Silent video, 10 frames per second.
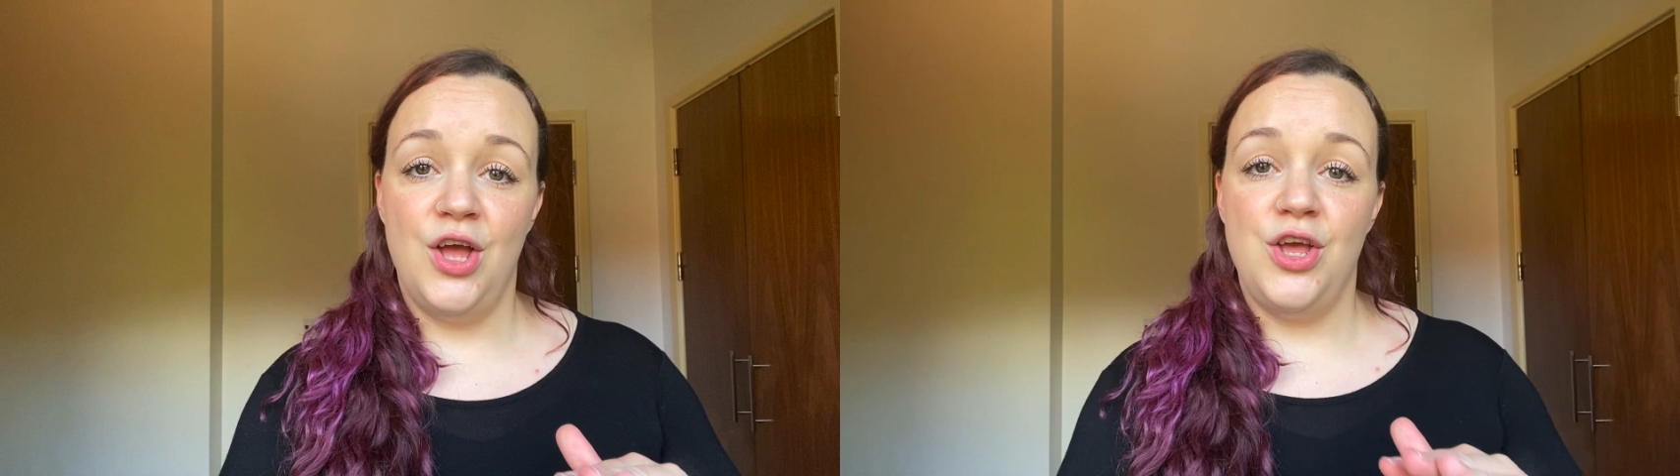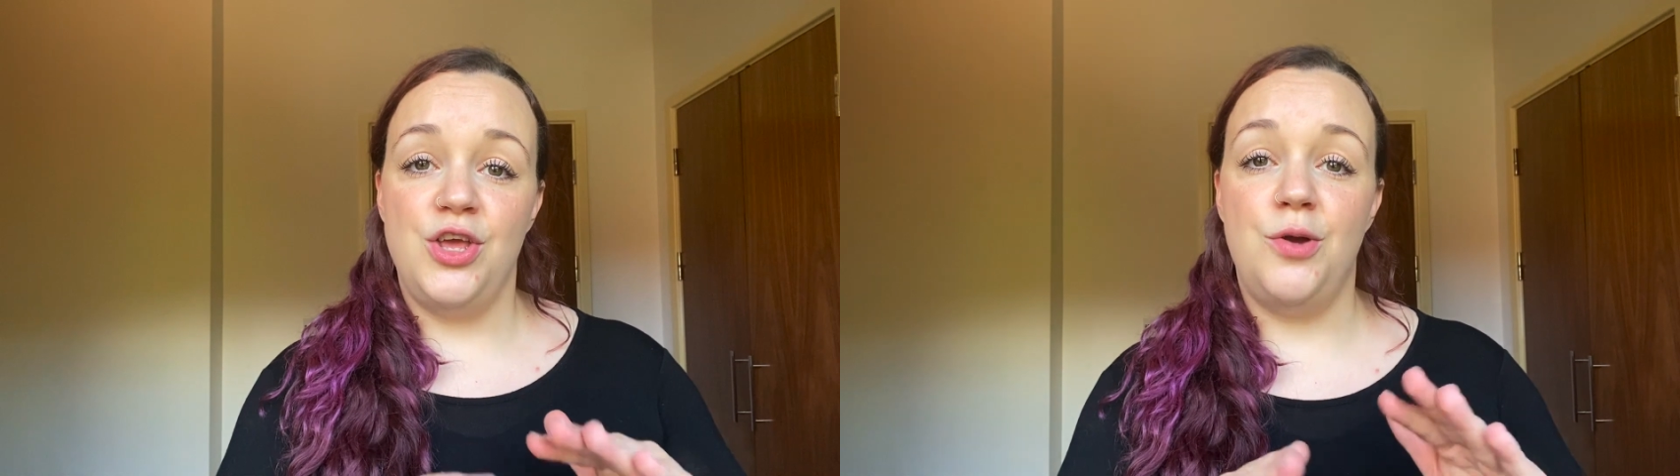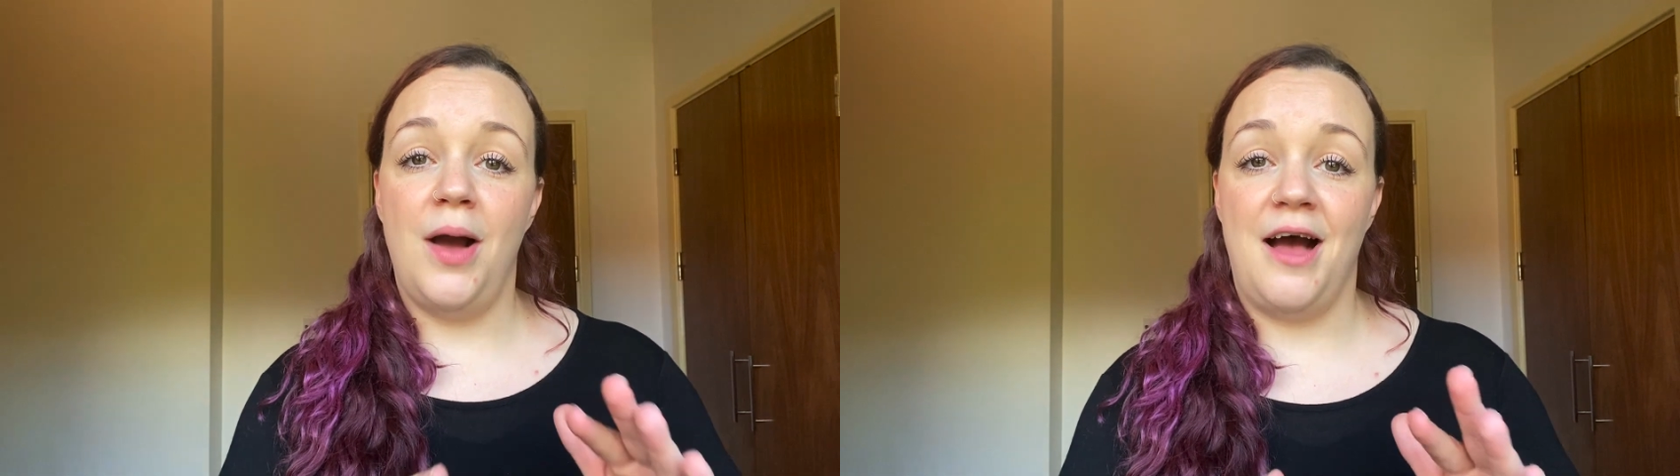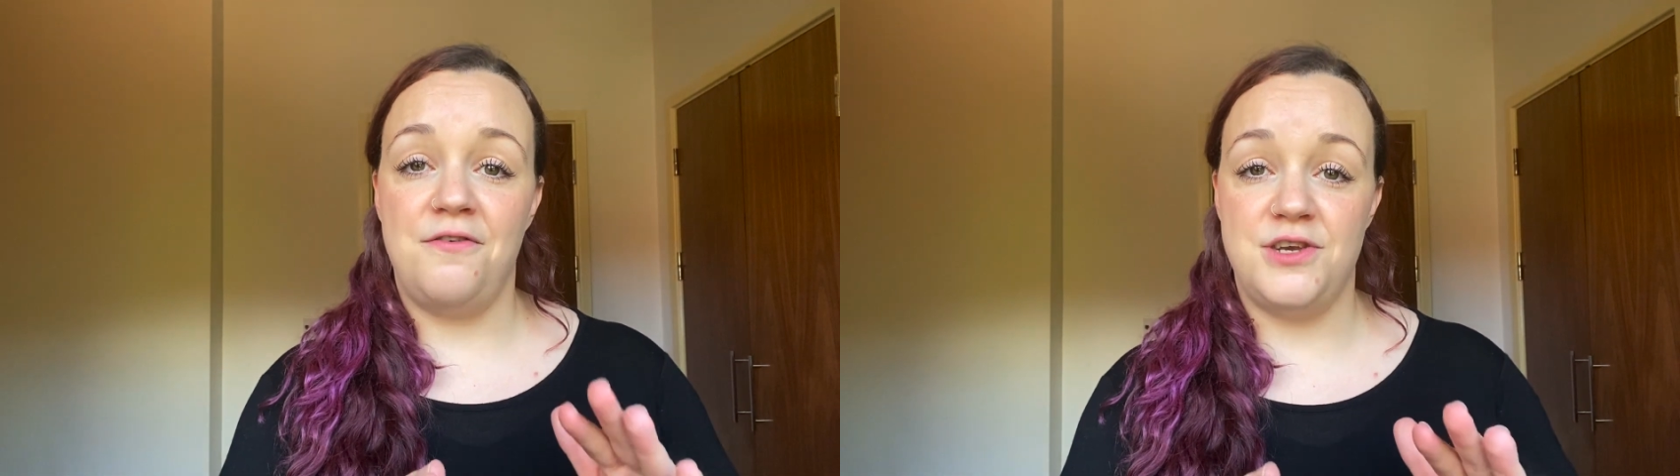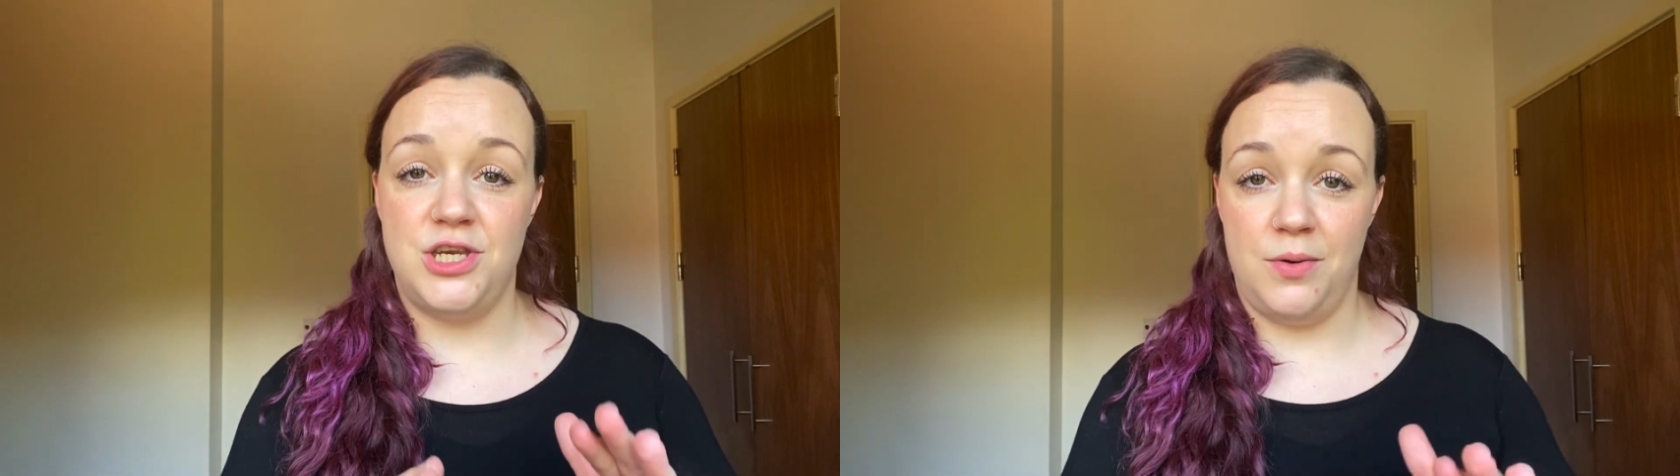you have
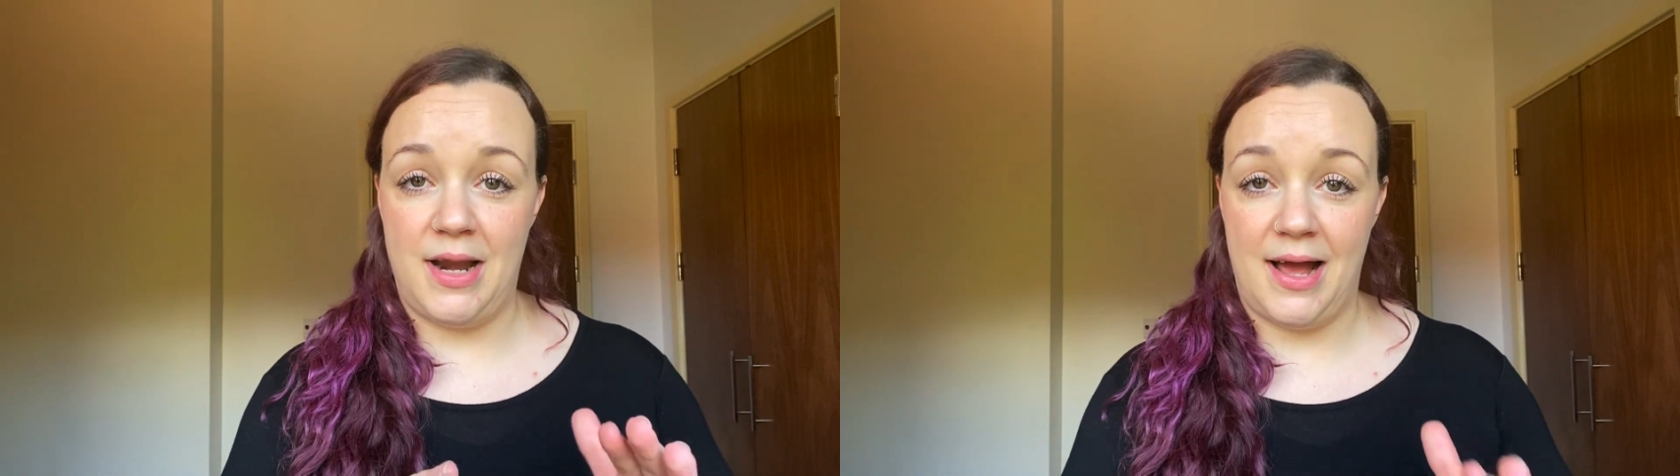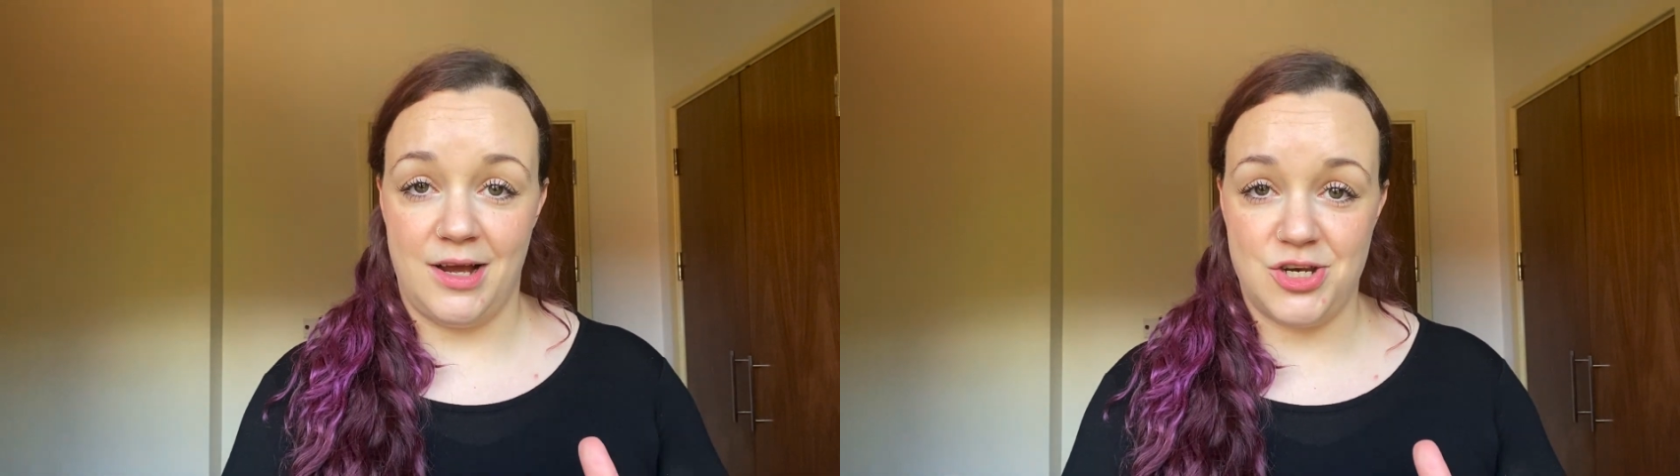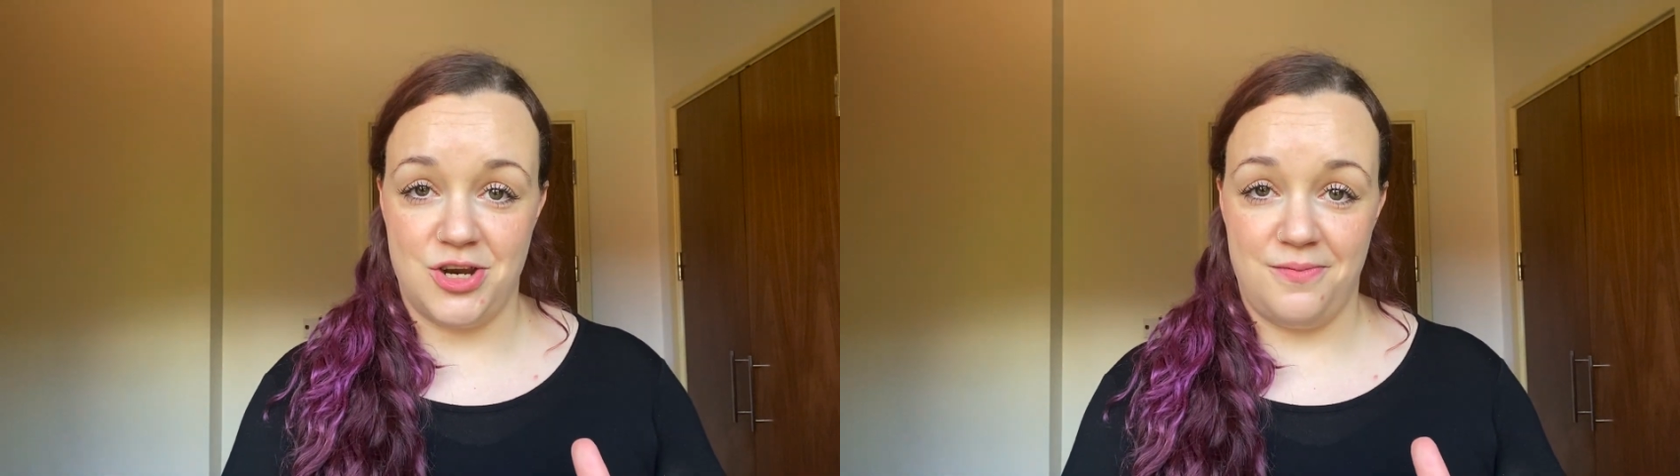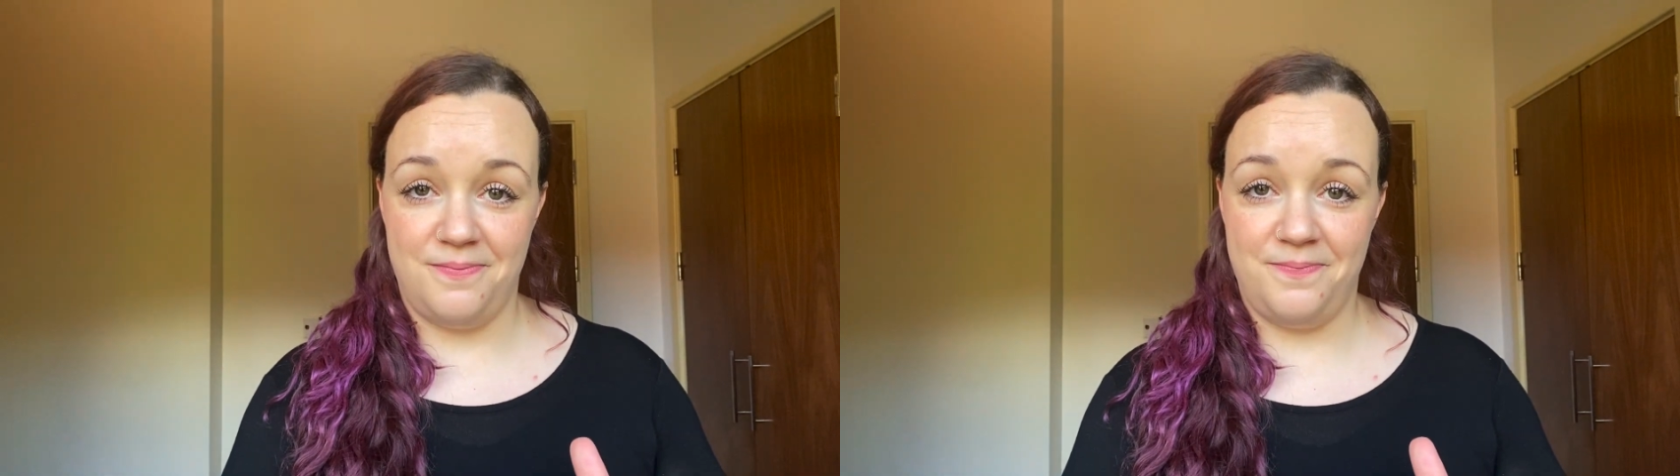to do an action.